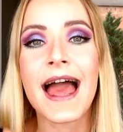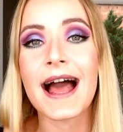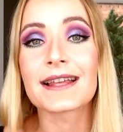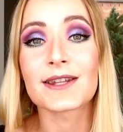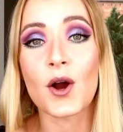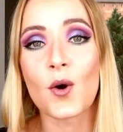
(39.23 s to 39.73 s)

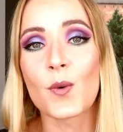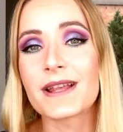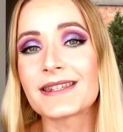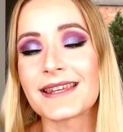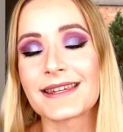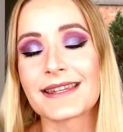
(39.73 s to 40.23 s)
As
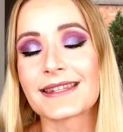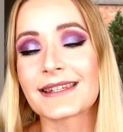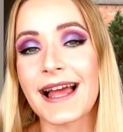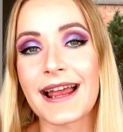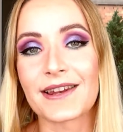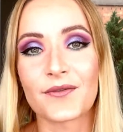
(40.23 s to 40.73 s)
always in this
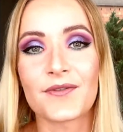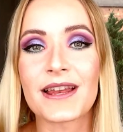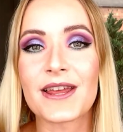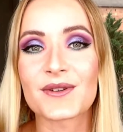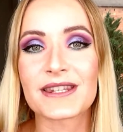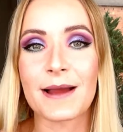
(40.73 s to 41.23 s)
kind of videos,